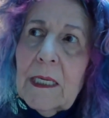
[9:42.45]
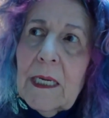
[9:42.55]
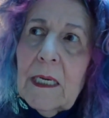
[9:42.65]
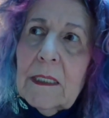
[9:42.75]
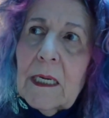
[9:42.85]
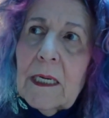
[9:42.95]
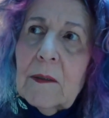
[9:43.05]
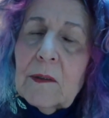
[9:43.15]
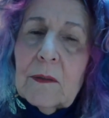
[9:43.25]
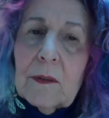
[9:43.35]
And I had a
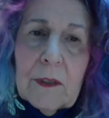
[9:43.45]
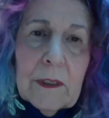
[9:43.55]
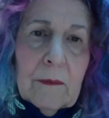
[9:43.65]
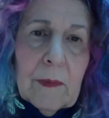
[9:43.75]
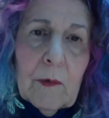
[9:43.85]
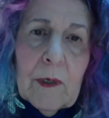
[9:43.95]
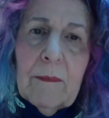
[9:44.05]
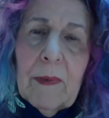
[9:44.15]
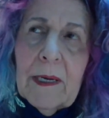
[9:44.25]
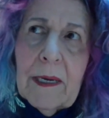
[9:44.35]
counselor say to me
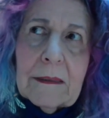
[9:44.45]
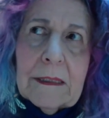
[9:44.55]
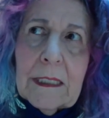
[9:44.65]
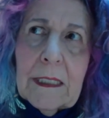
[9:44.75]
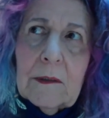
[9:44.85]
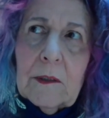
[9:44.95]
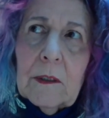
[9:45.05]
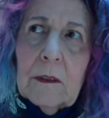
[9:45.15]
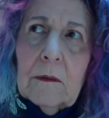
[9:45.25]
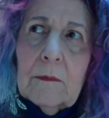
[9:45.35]
way back,
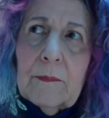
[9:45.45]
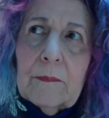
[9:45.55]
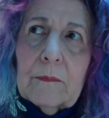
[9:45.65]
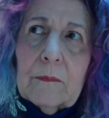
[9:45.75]
decades ago,